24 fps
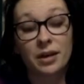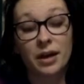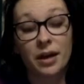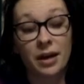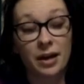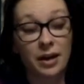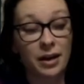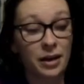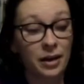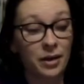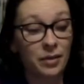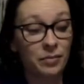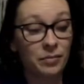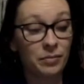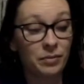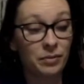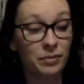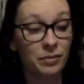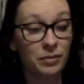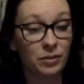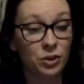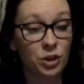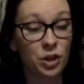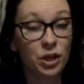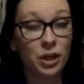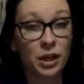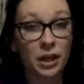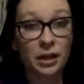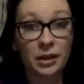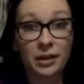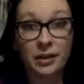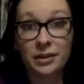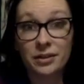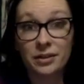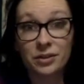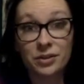I'm looking
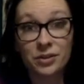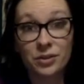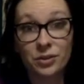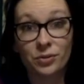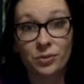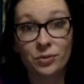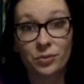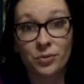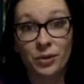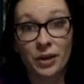into,